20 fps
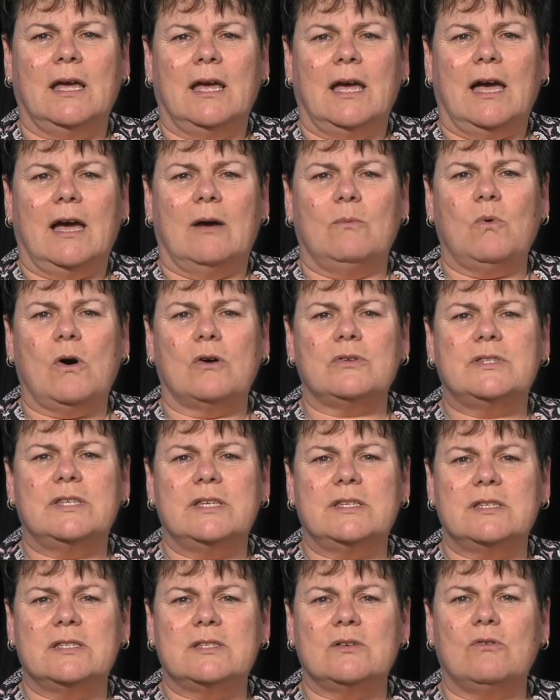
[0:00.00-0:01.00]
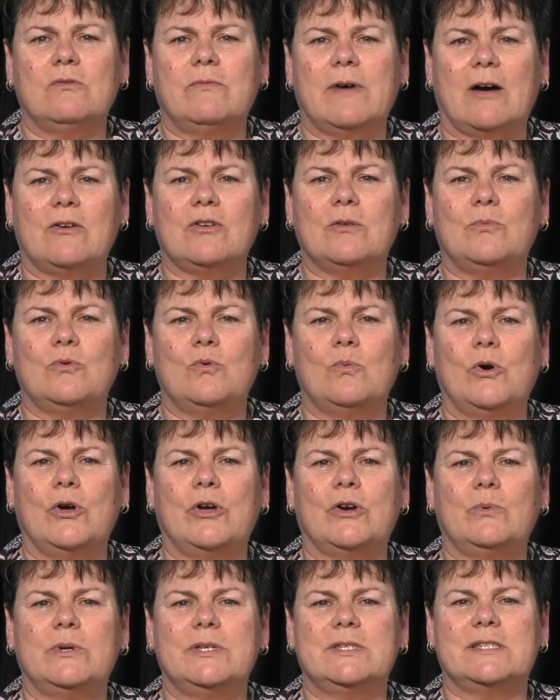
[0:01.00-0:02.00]
And whilst this is all valuable
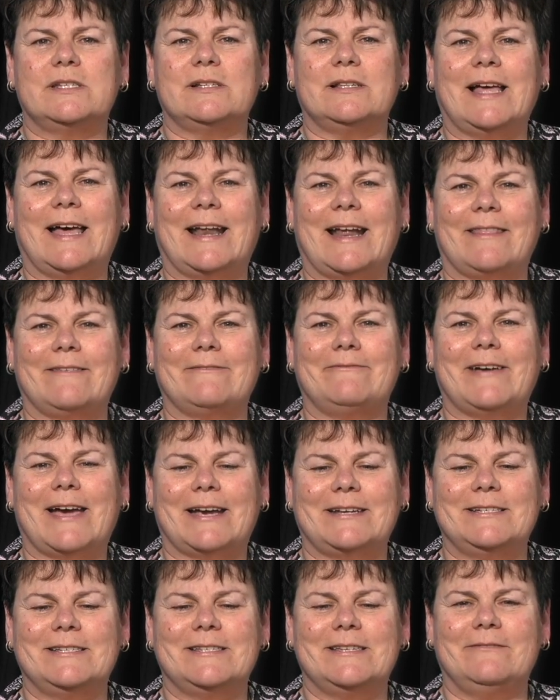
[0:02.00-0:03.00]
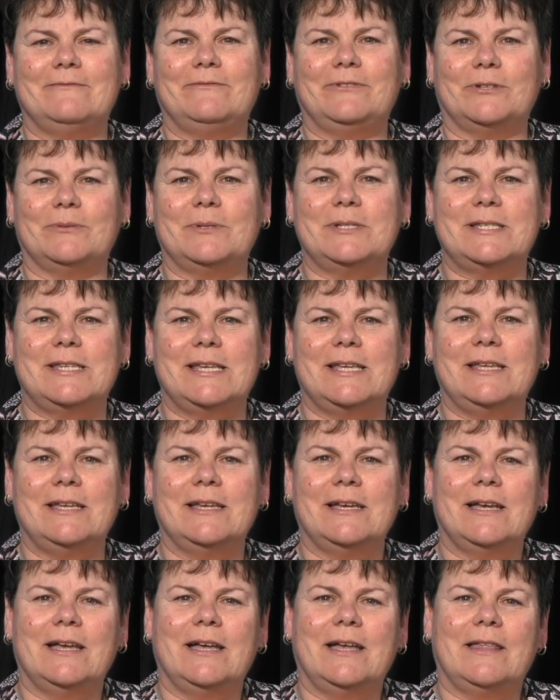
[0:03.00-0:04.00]
work, we still had other factors influencing
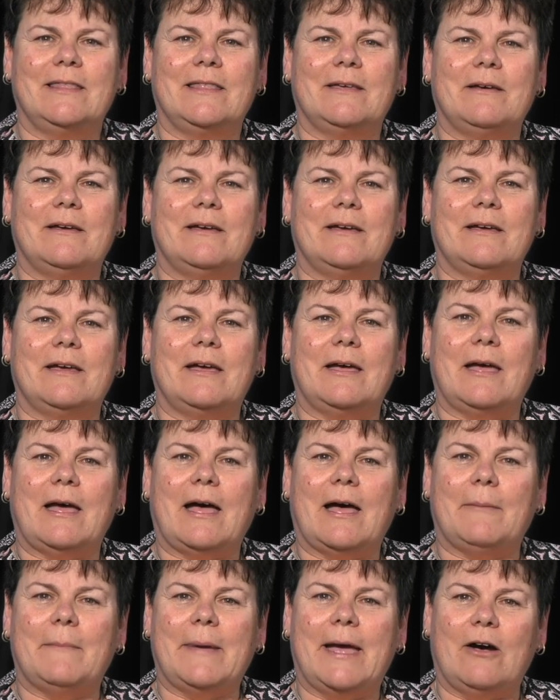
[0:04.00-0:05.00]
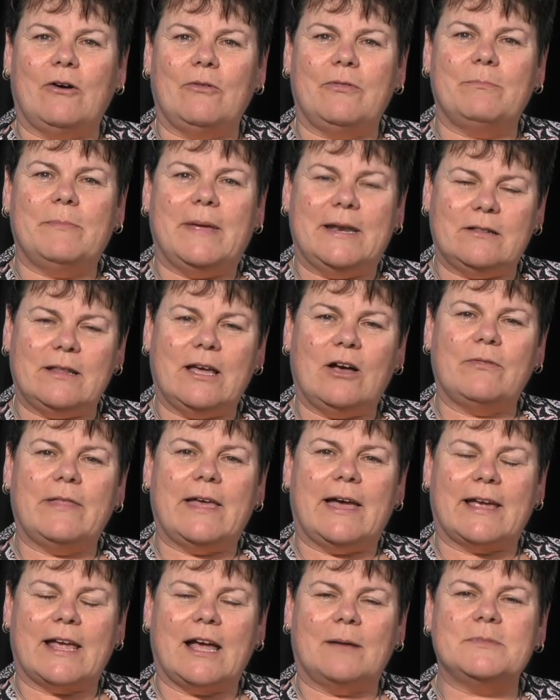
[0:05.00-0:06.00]
the mental health
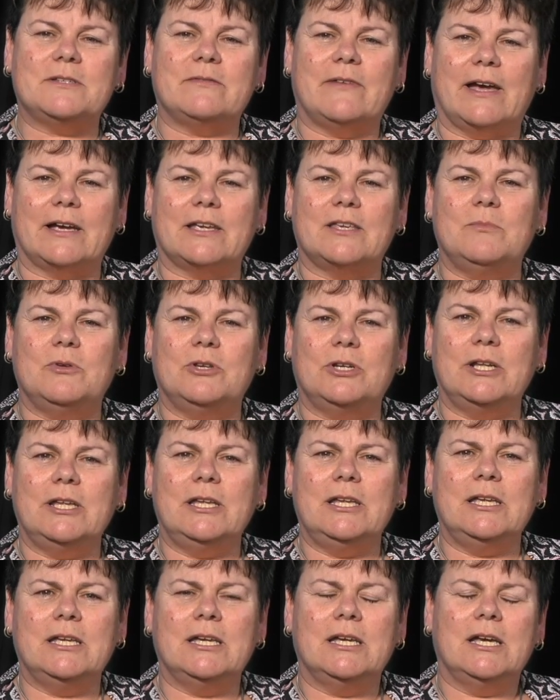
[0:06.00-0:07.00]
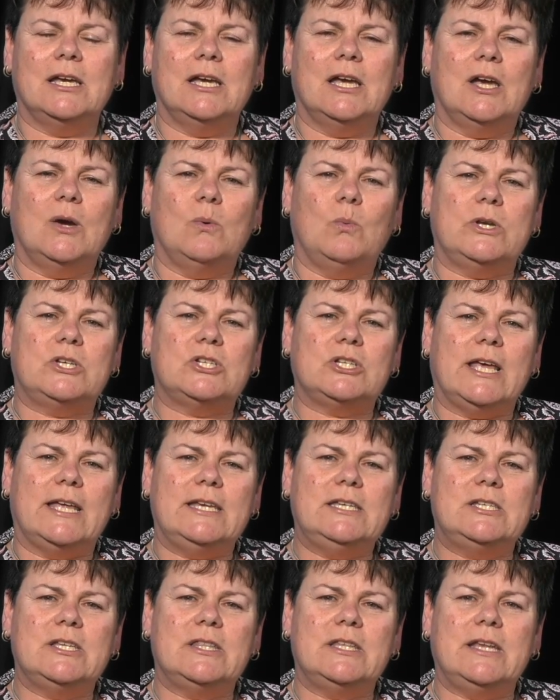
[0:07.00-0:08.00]
outcomes of our community, which
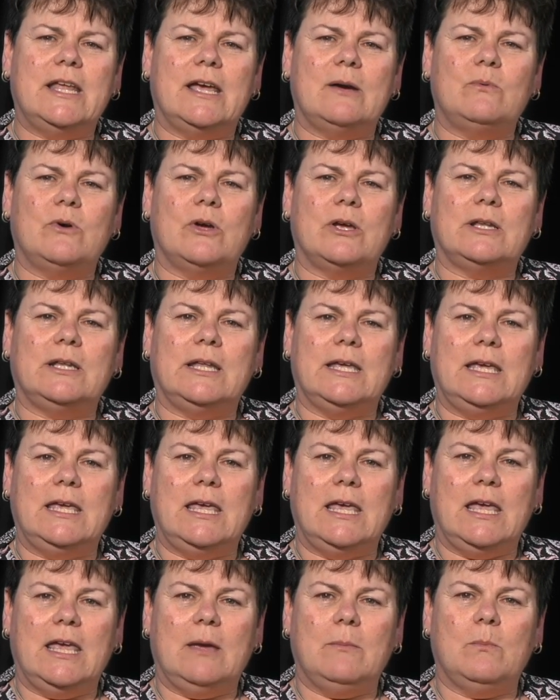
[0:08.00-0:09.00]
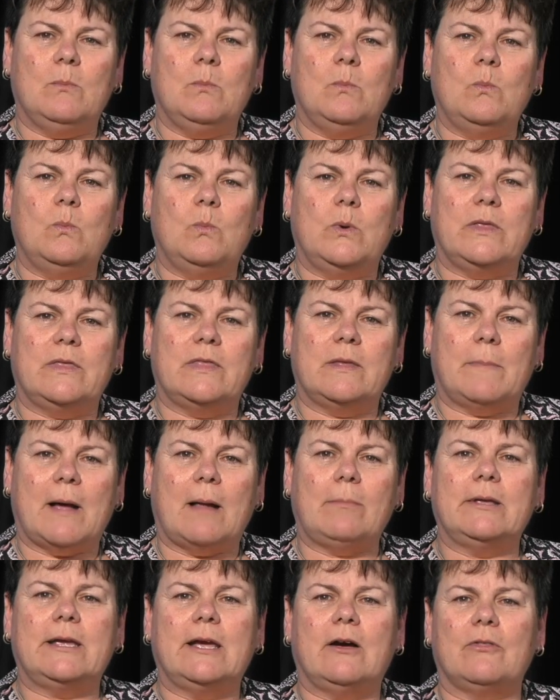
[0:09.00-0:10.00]
led to the network linking in with the
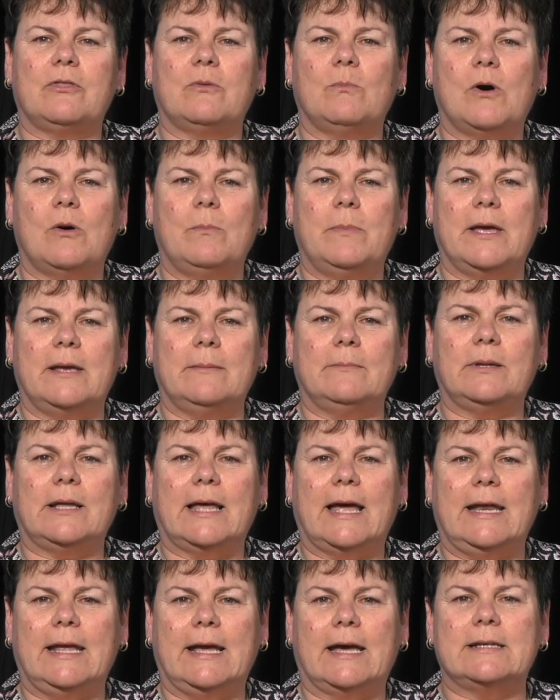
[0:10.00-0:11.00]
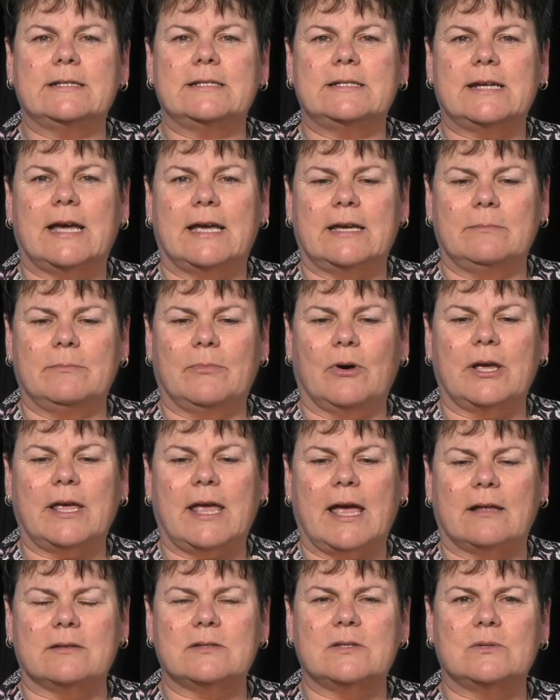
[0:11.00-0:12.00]
public health and wellbeing planning undertaken by
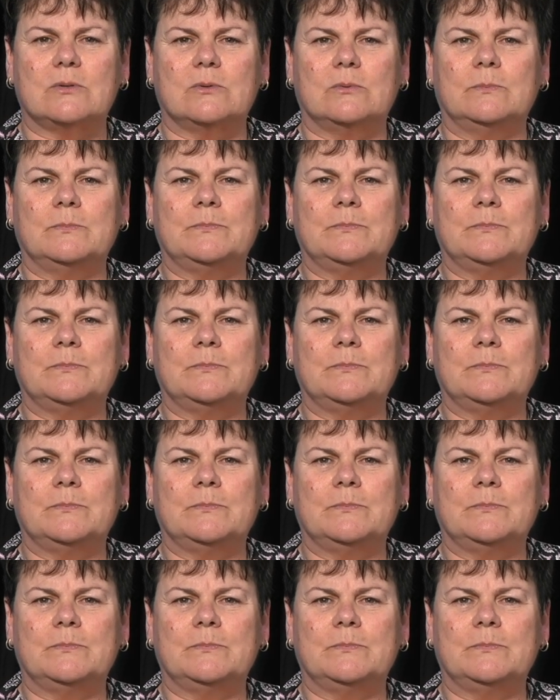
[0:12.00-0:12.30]
Council.